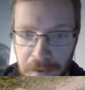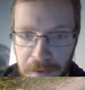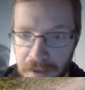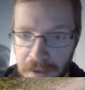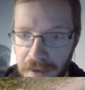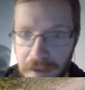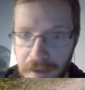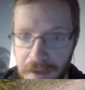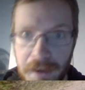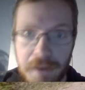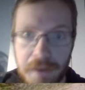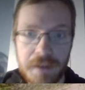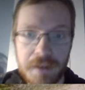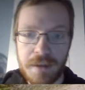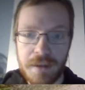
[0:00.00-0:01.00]
I don't know.
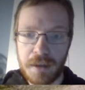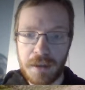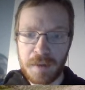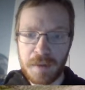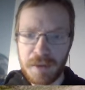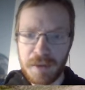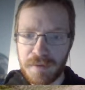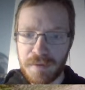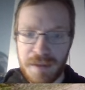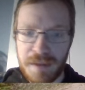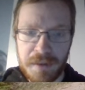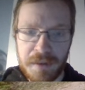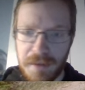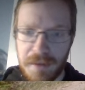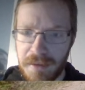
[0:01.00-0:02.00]
It could be towards Valladolid.